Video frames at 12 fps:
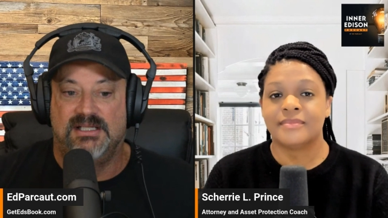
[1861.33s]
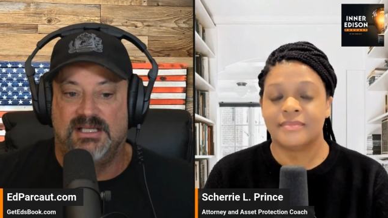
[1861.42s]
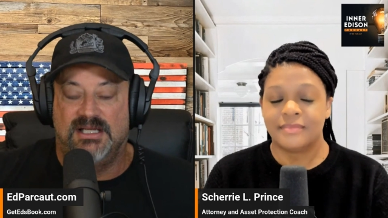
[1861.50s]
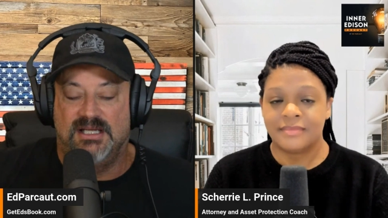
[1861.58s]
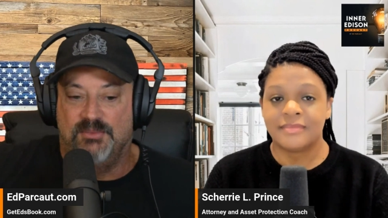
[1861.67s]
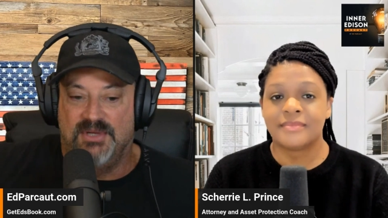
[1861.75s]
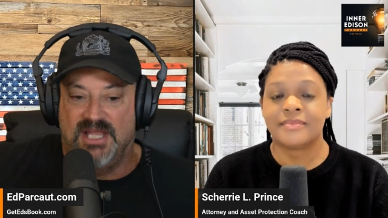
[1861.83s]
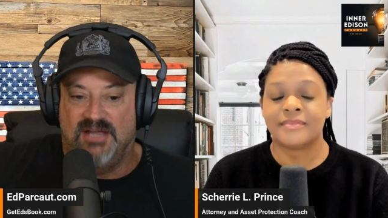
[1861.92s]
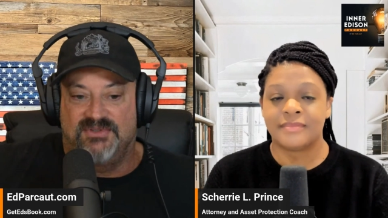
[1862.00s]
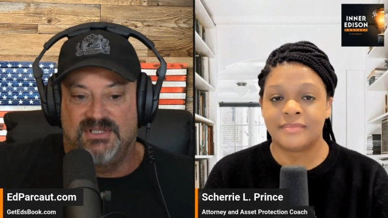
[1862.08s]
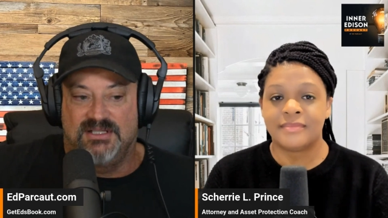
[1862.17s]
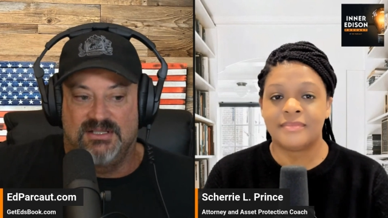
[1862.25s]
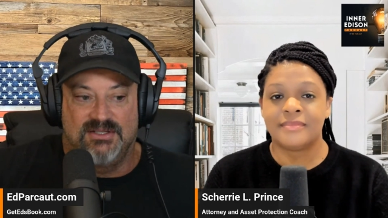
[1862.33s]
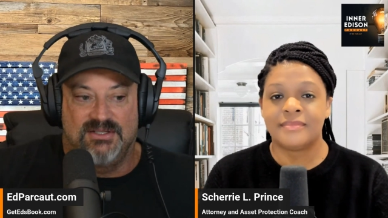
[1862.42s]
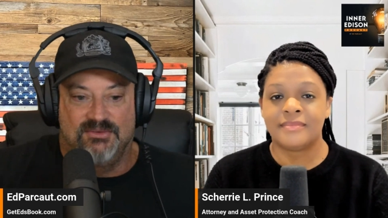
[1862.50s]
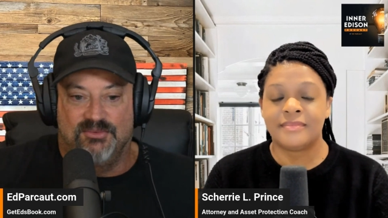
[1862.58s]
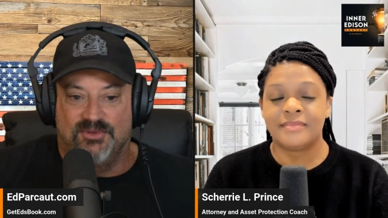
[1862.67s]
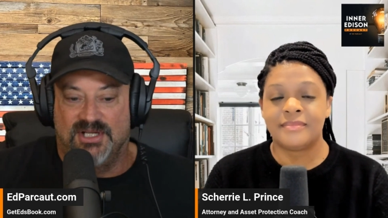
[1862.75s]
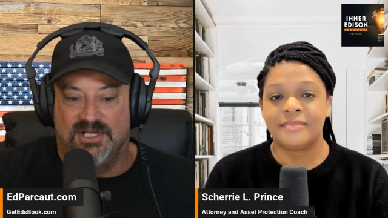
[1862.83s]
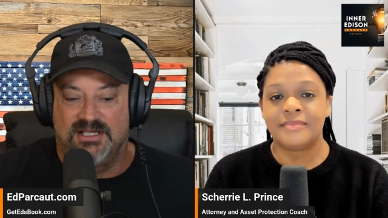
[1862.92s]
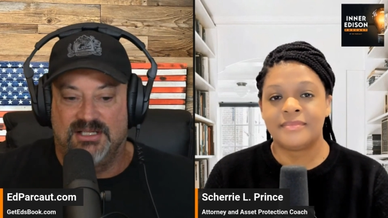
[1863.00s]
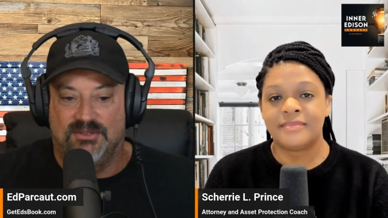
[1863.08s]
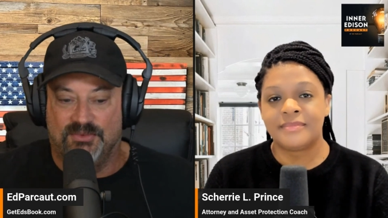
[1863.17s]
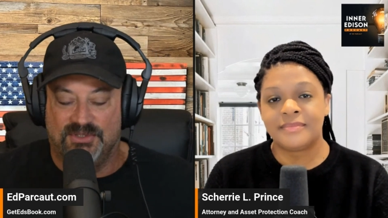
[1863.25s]
Speaker 1: Um, we have to, you were talking
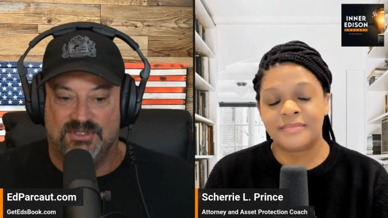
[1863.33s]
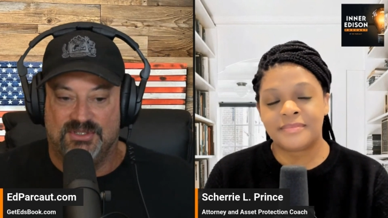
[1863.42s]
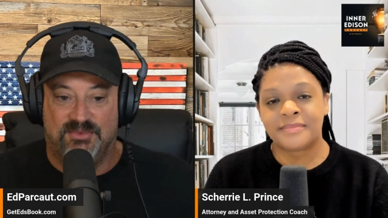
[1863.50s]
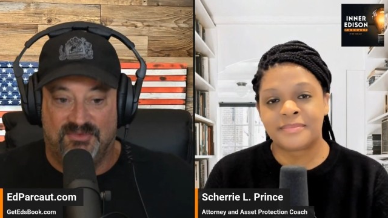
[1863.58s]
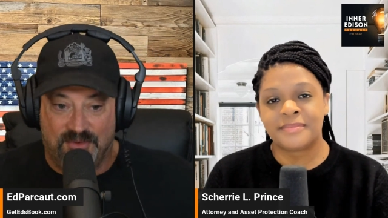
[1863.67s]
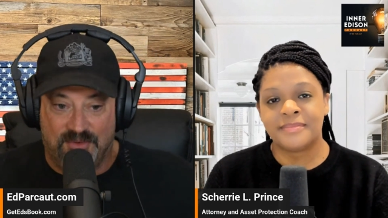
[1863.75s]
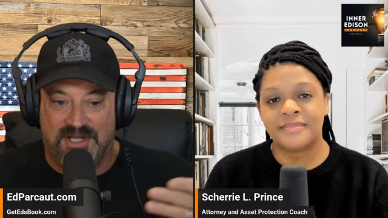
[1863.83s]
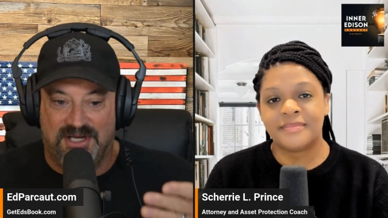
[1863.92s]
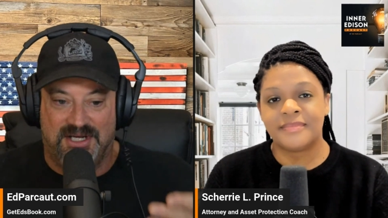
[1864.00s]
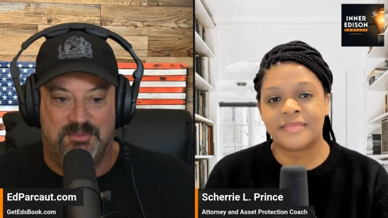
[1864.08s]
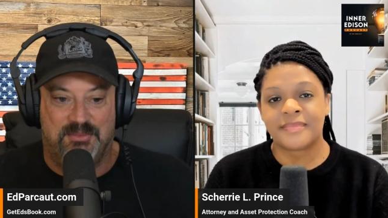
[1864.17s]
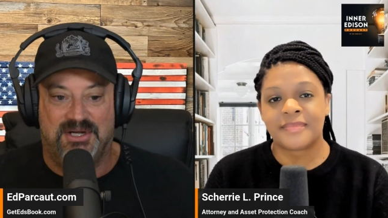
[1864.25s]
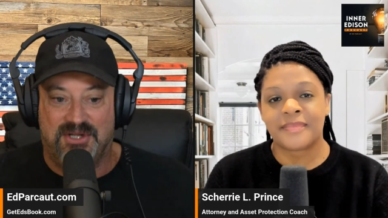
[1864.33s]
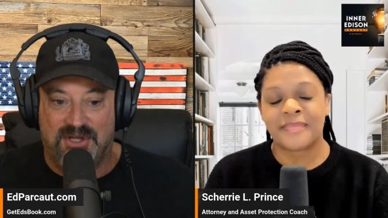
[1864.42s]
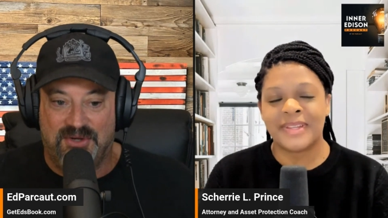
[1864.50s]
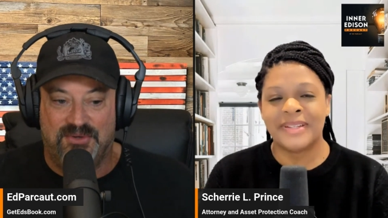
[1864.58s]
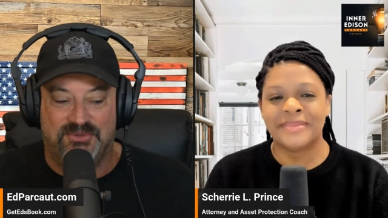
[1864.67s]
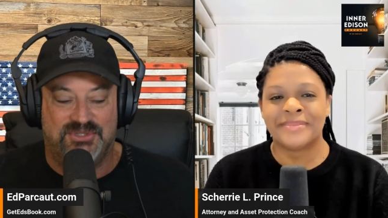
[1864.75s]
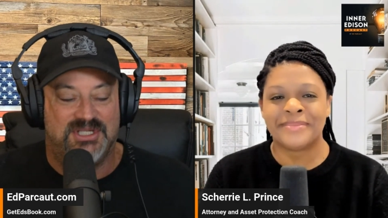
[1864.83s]
originally before we got on about a coach.